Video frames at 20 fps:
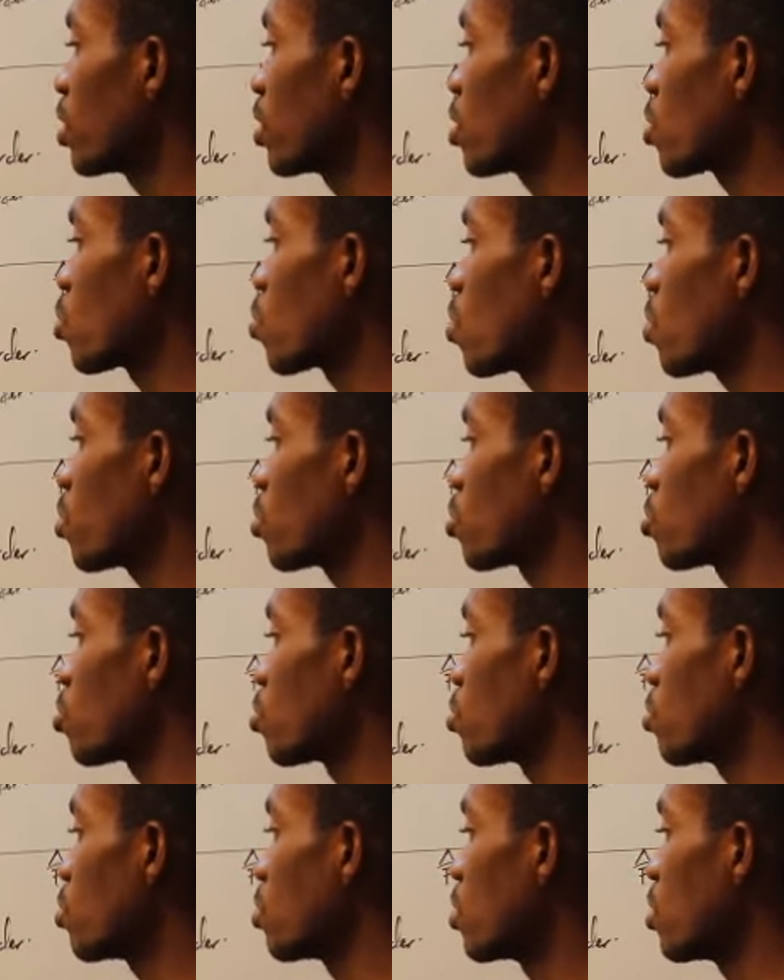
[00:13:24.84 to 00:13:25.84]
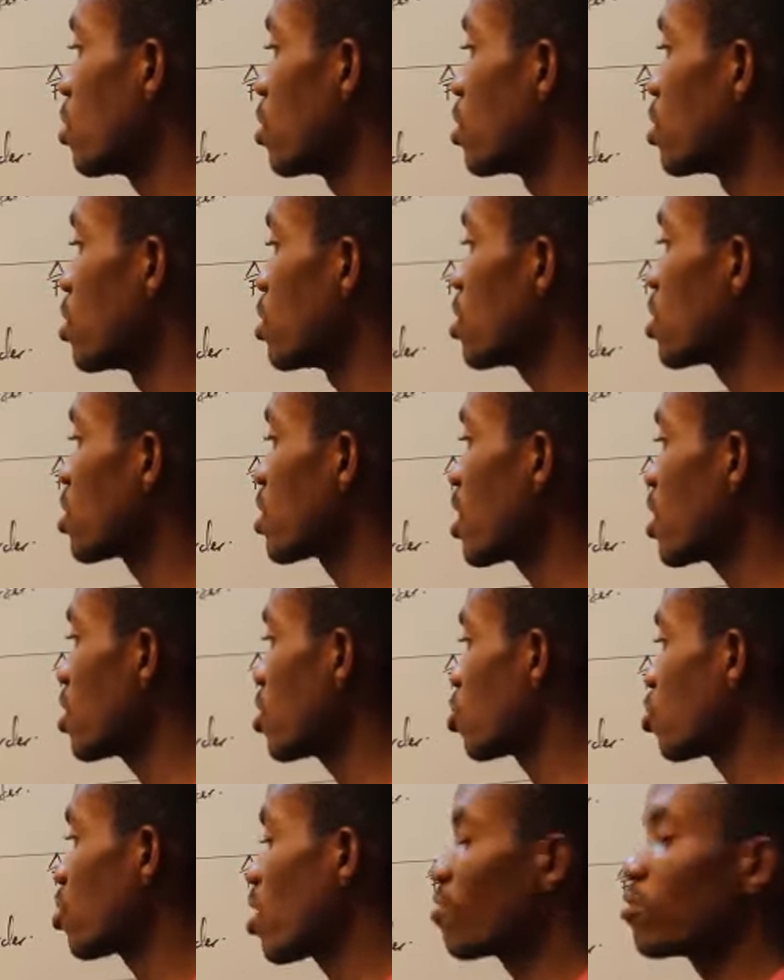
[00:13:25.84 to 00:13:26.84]
equals to
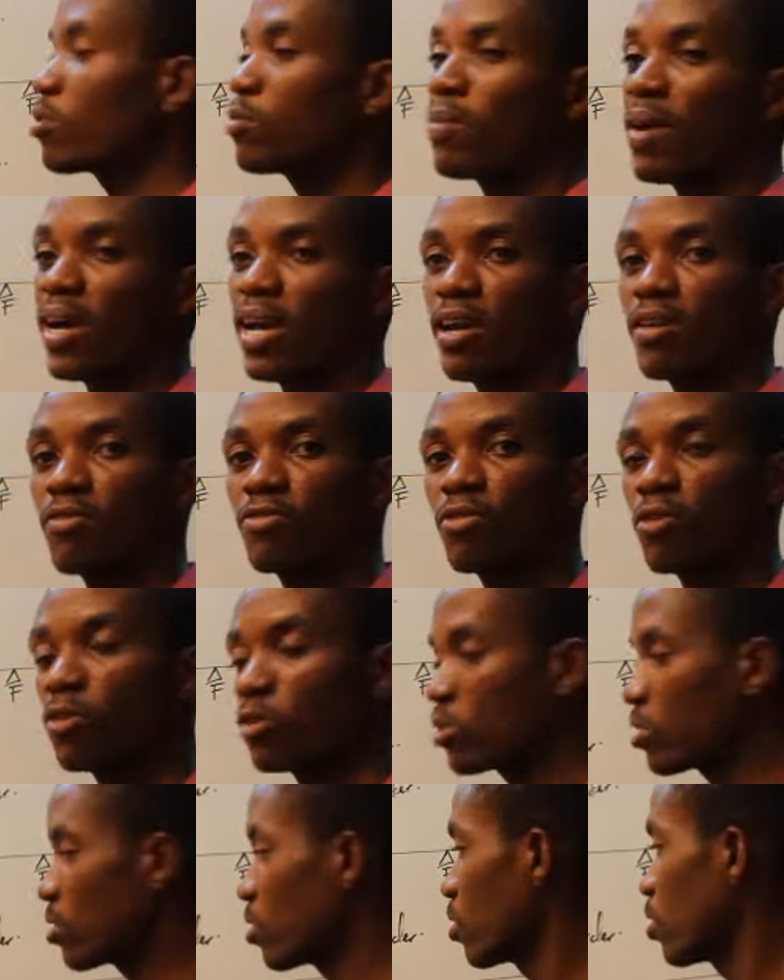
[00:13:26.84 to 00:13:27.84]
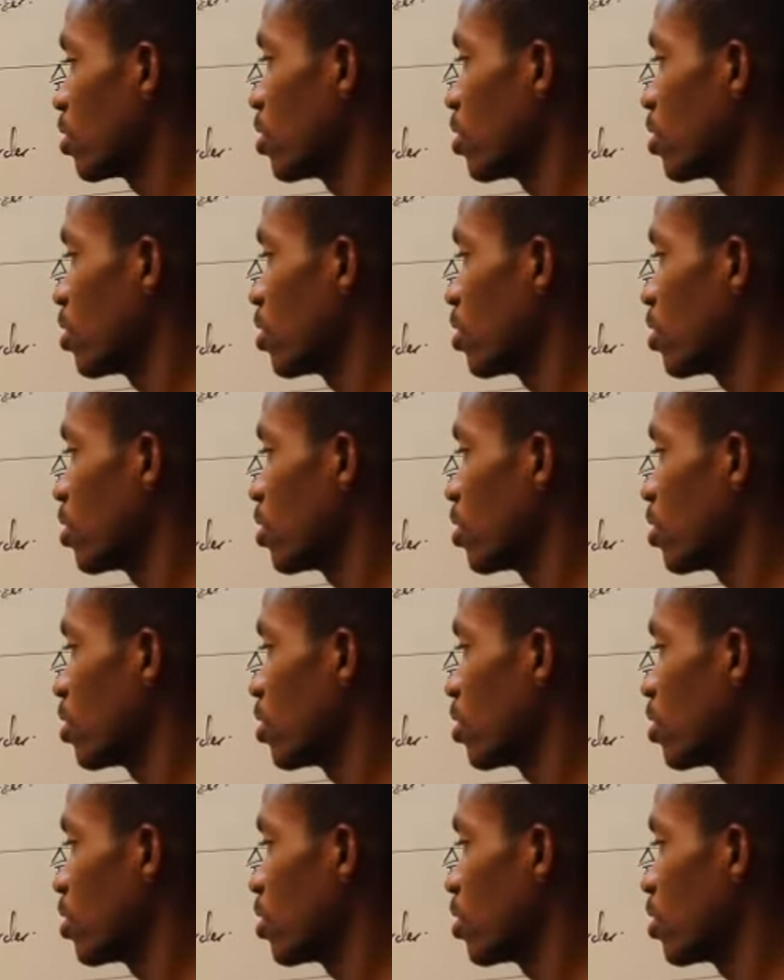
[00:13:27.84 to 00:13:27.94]
distance traveled by effort